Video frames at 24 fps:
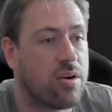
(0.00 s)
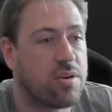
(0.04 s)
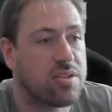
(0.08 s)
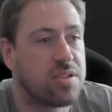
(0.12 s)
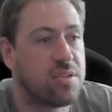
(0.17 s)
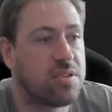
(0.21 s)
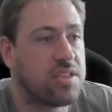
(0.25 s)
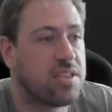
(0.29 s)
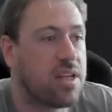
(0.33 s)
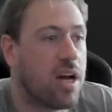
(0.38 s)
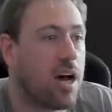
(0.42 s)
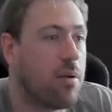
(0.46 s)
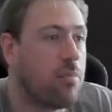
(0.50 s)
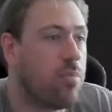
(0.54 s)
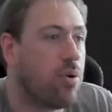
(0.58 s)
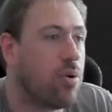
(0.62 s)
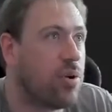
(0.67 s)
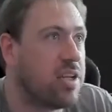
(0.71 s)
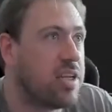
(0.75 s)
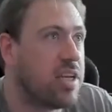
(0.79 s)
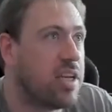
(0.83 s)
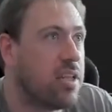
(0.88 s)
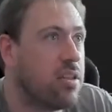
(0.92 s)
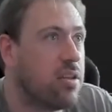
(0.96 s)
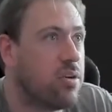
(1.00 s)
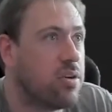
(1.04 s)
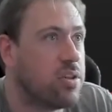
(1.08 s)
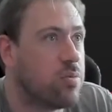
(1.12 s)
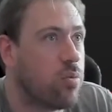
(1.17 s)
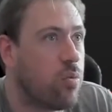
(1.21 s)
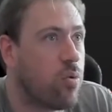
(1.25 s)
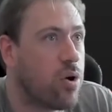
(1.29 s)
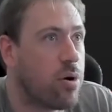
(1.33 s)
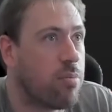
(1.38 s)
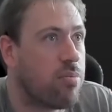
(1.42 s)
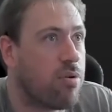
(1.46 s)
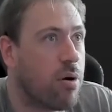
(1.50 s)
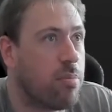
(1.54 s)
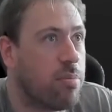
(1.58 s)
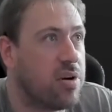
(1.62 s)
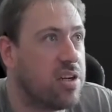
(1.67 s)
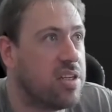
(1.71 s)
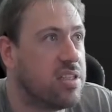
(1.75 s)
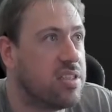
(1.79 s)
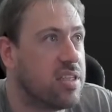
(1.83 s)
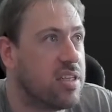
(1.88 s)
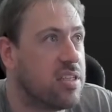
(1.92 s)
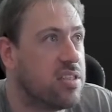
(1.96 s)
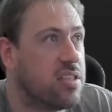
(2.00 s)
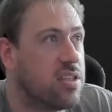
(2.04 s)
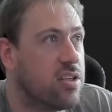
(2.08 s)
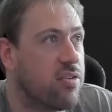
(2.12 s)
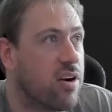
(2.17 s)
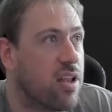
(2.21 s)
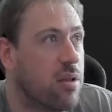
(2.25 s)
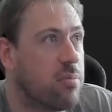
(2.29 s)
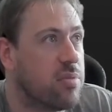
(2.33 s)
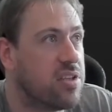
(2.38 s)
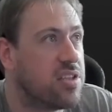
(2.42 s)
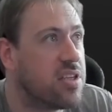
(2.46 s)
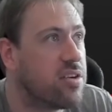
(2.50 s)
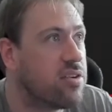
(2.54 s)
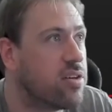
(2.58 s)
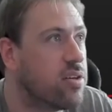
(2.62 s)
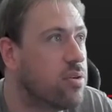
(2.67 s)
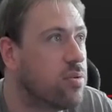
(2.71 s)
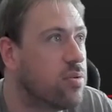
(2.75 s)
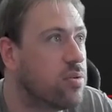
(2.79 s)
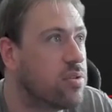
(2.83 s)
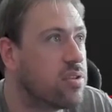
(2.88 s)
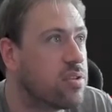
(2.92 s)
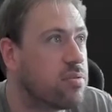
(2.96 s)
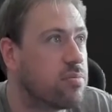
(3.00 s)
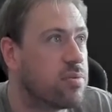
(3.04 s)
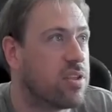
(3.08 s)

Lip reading: also start pulling in those water properties into your other materials.